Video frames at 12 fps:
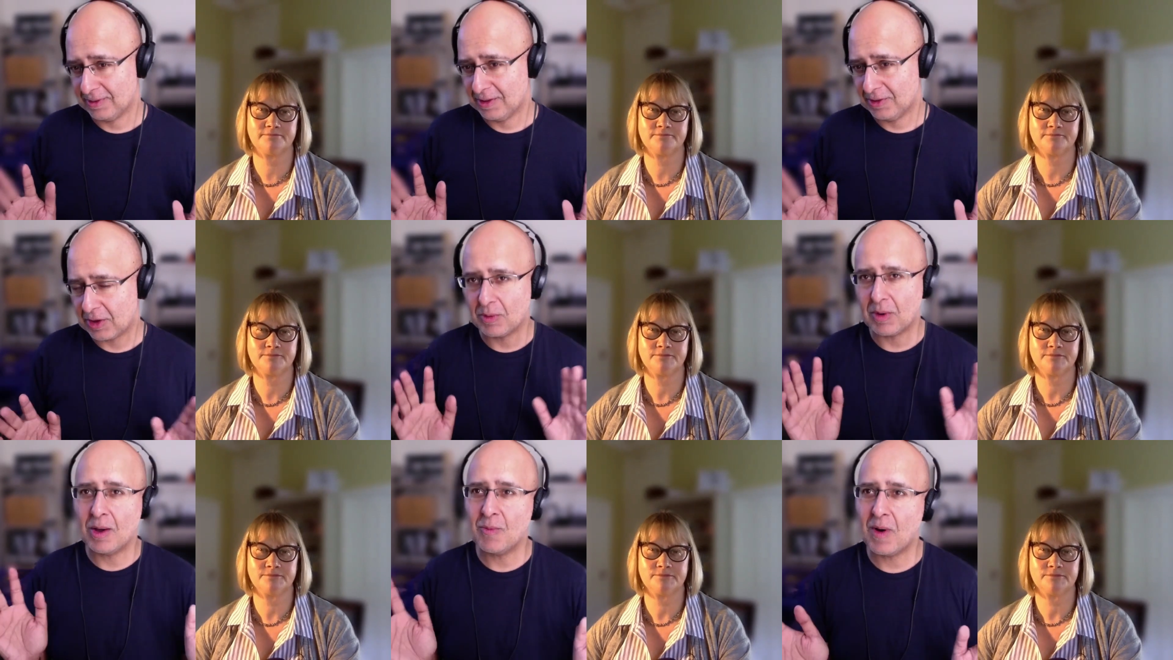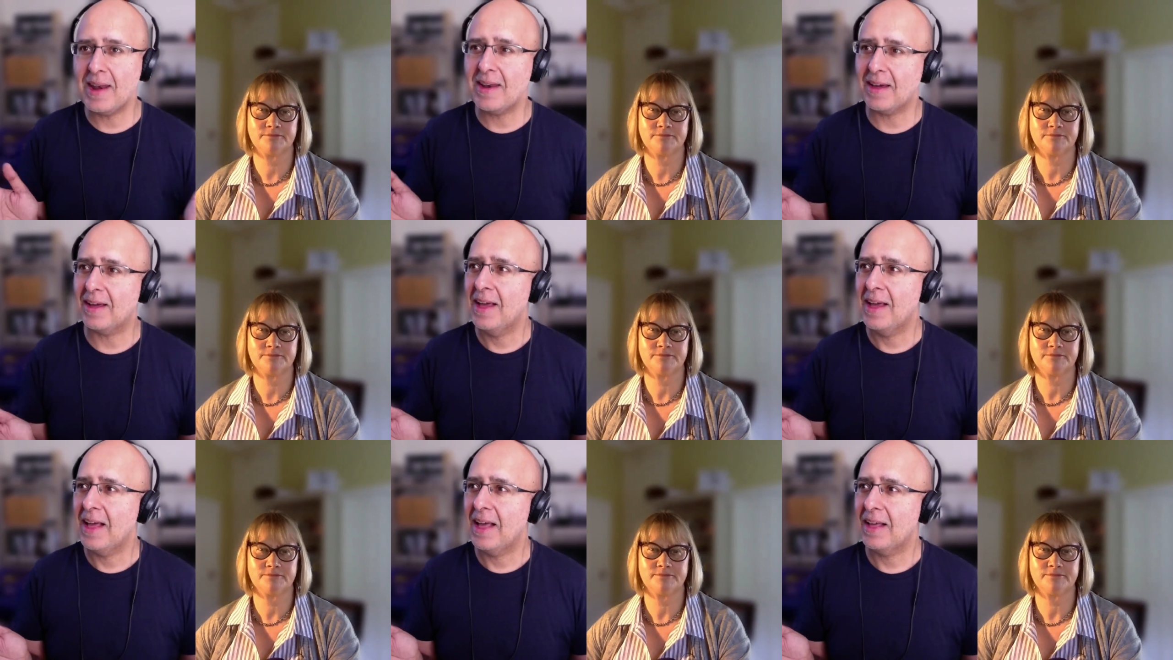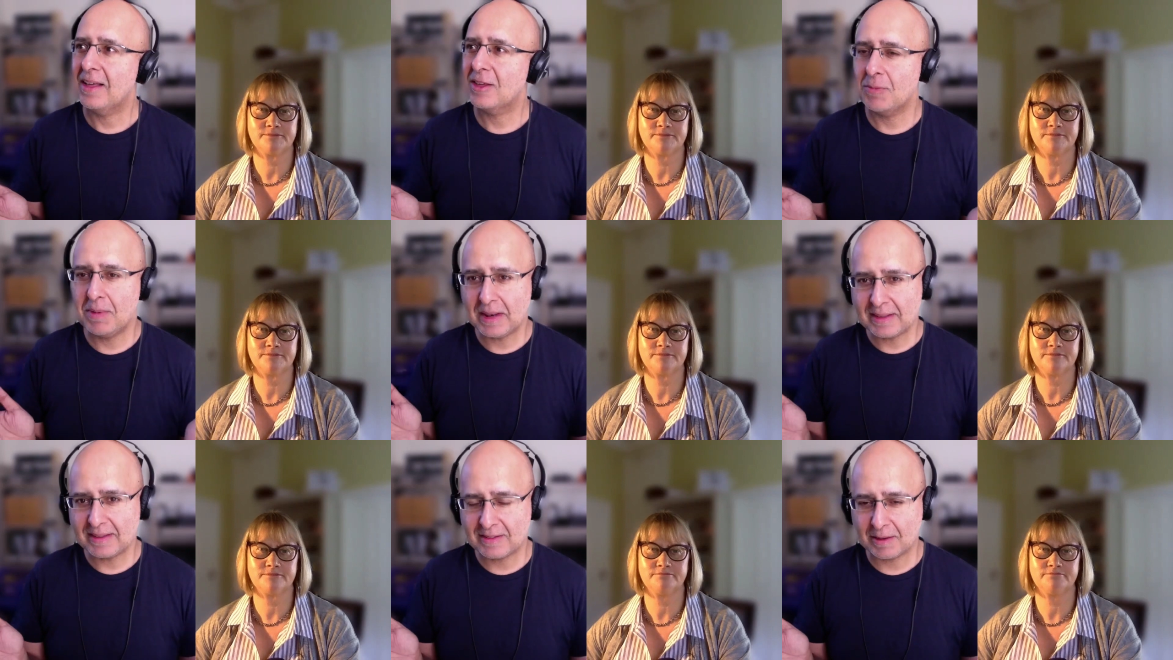Speaker 1: So I wonder,
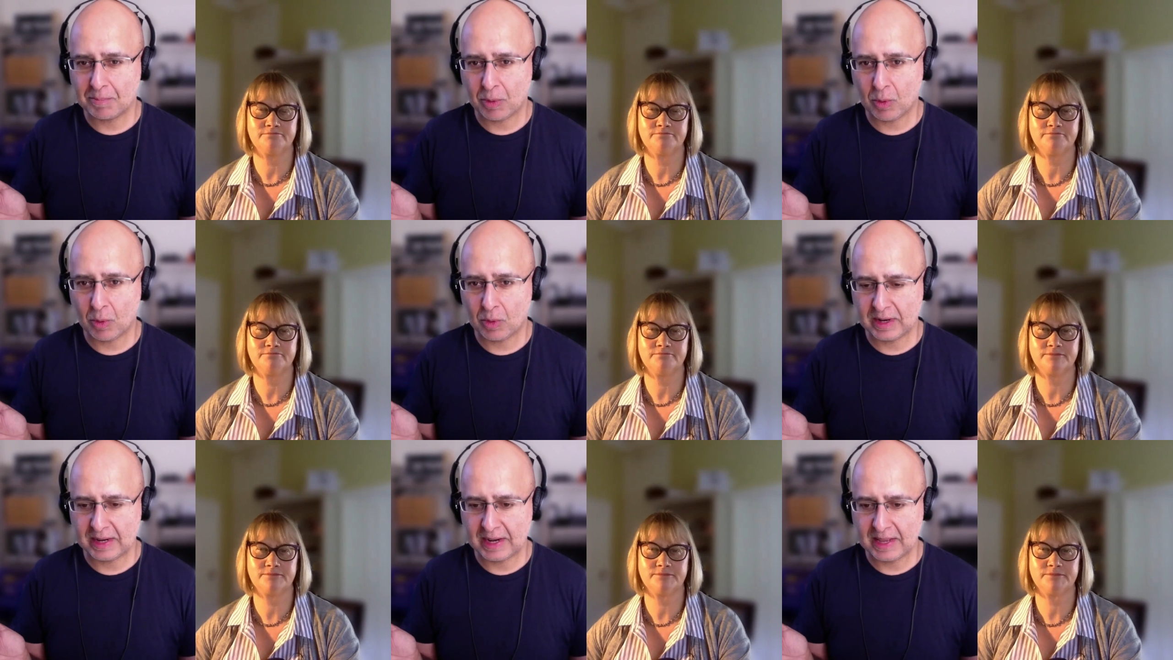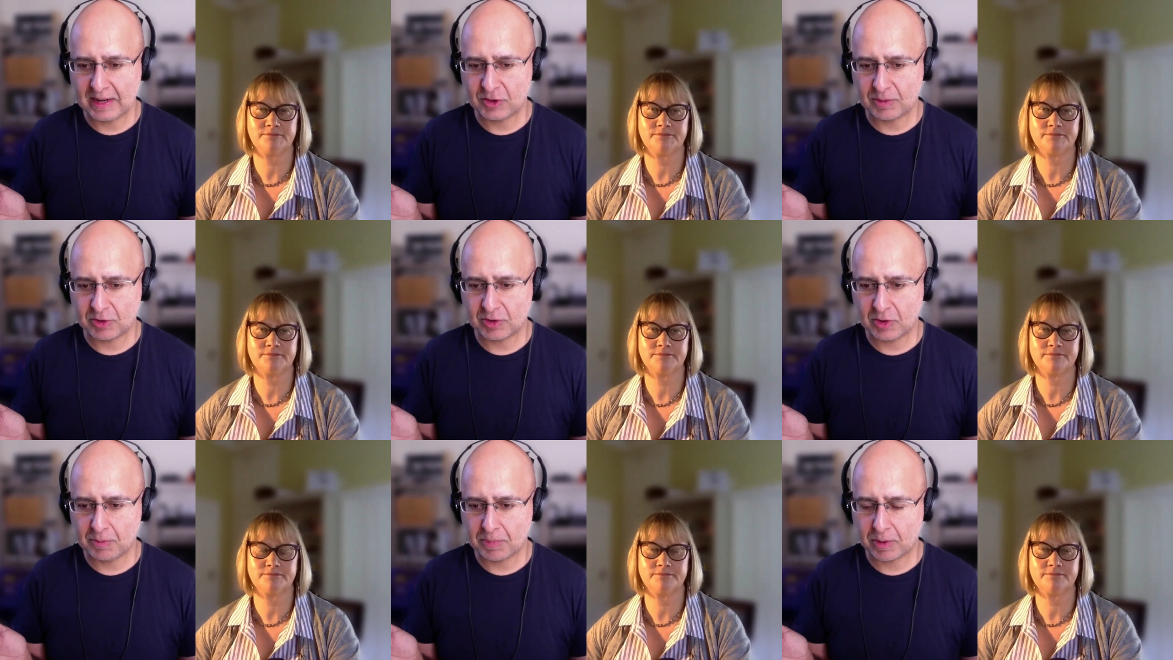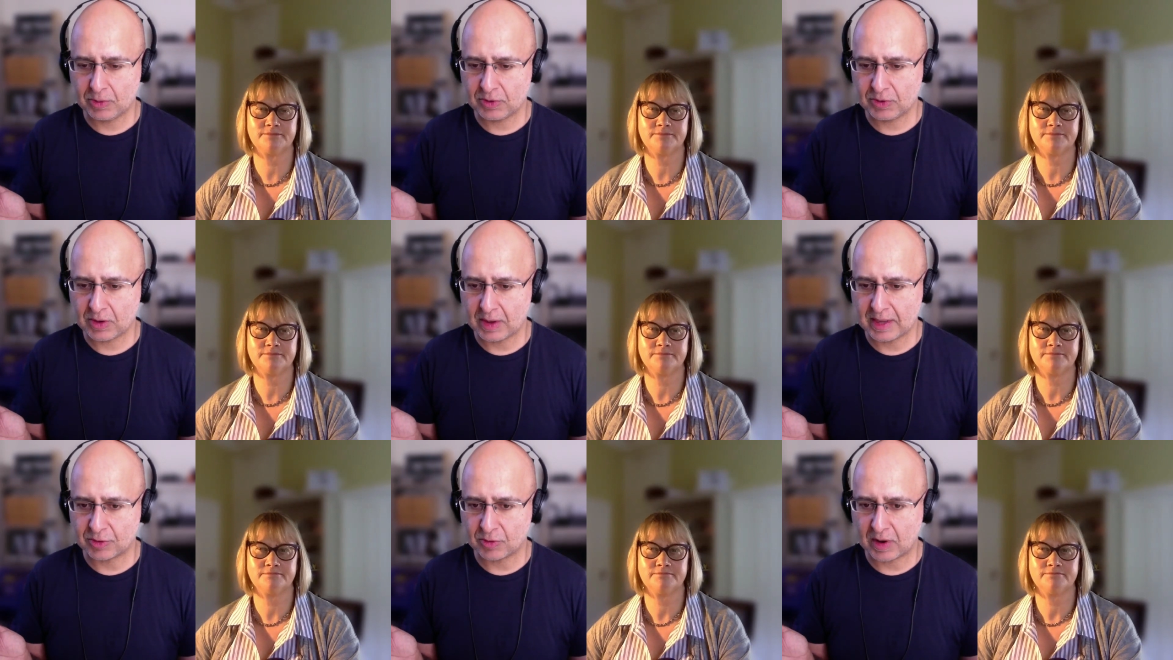humility is important in leadership too, but also, I
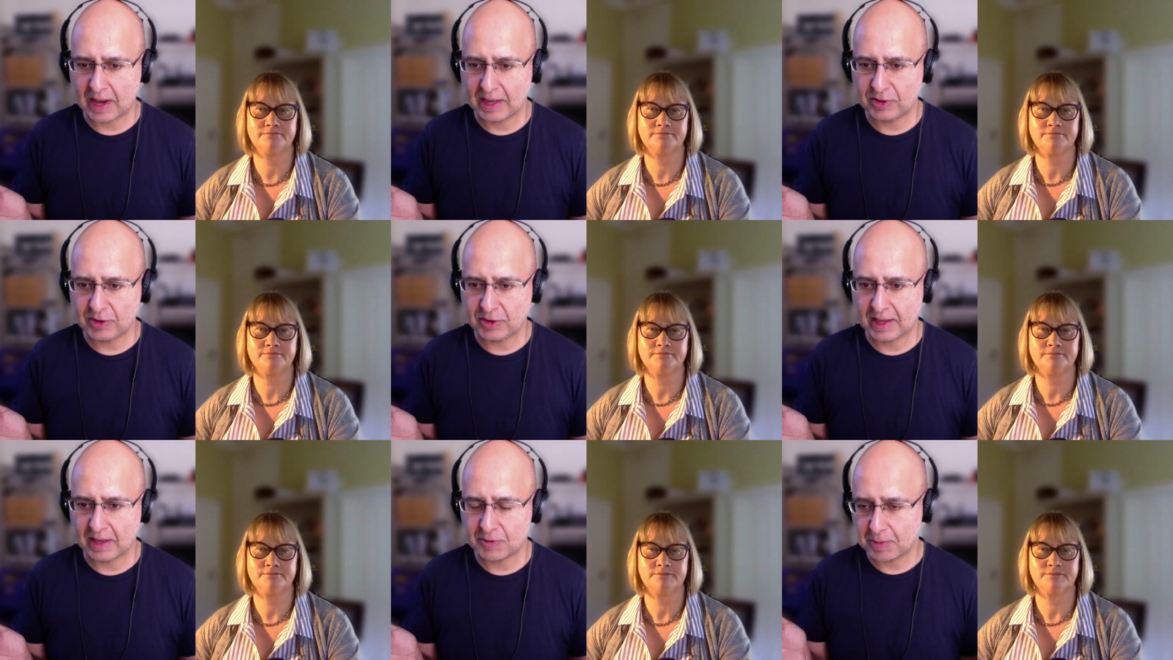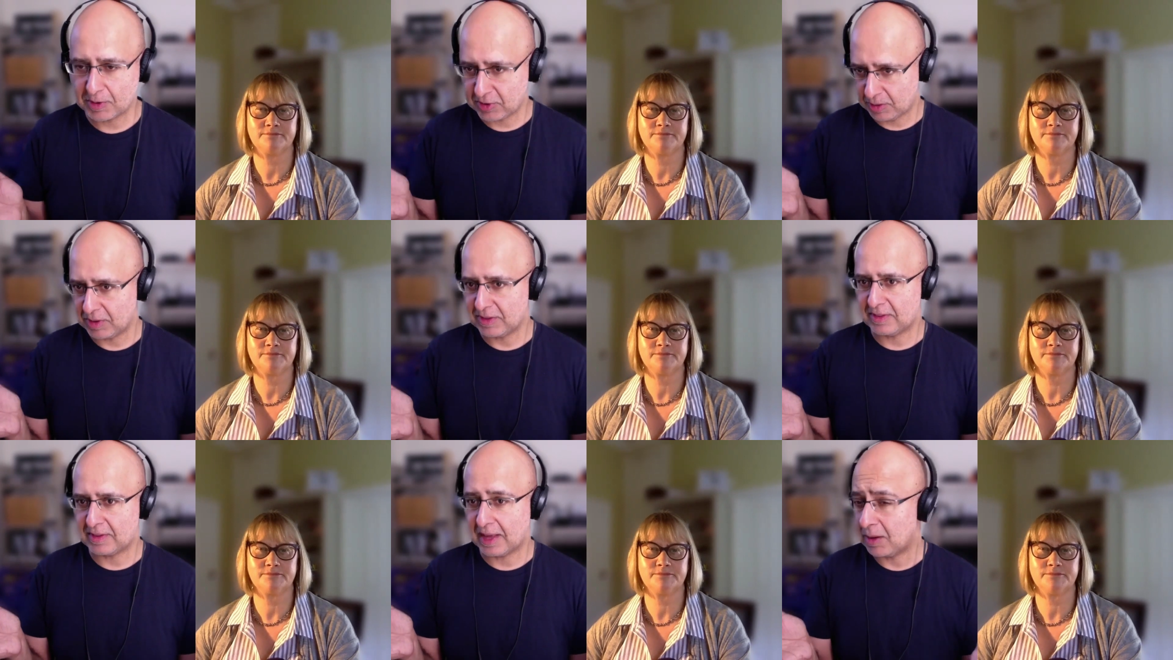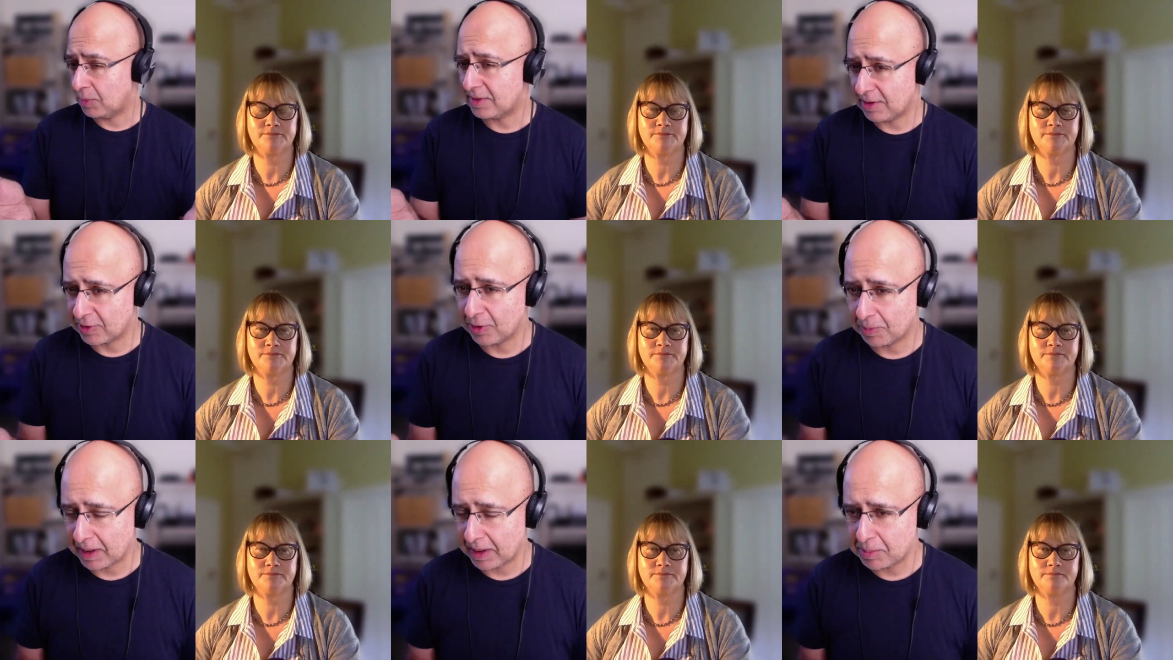guess, relationally, especially when dealing with
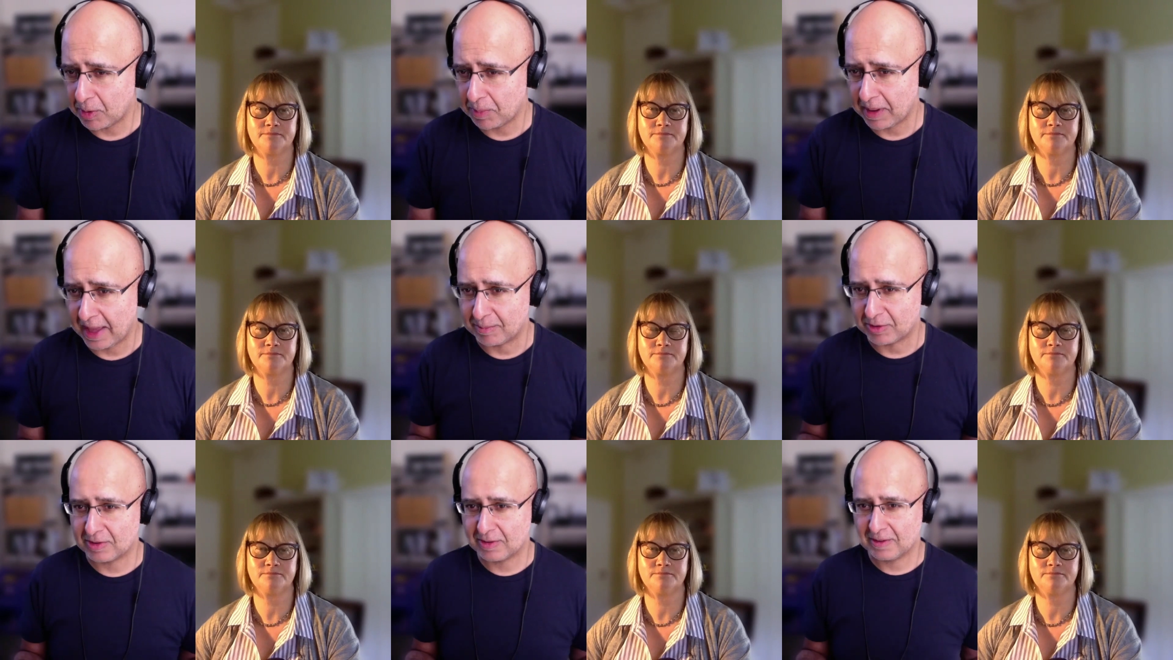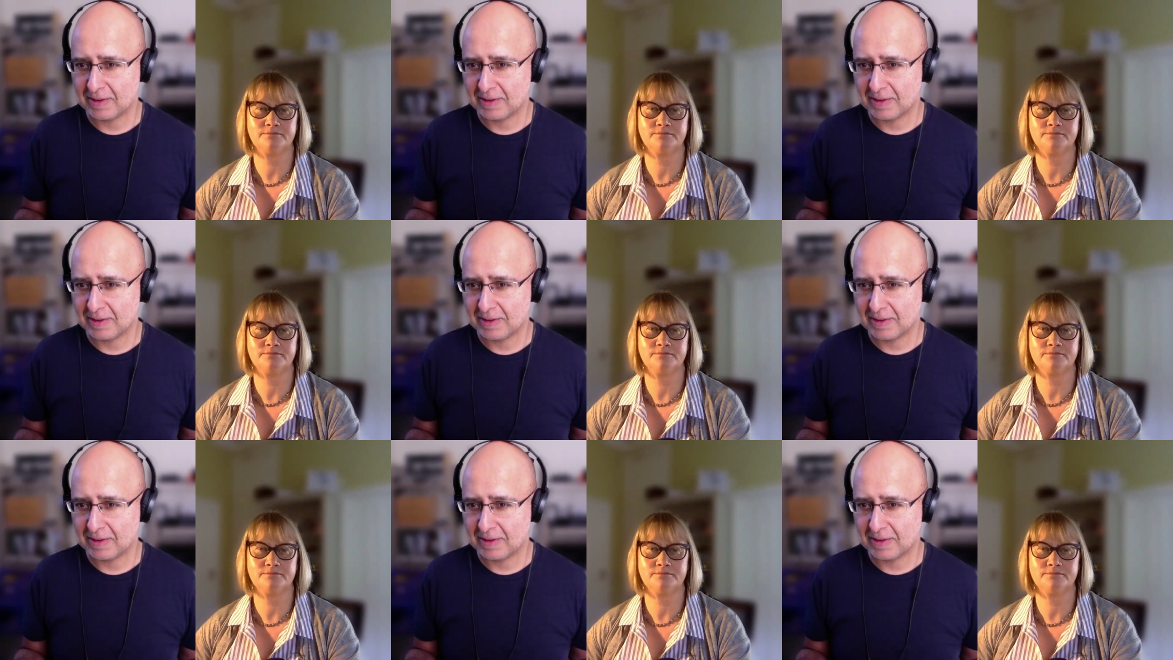difficult people, perhaps.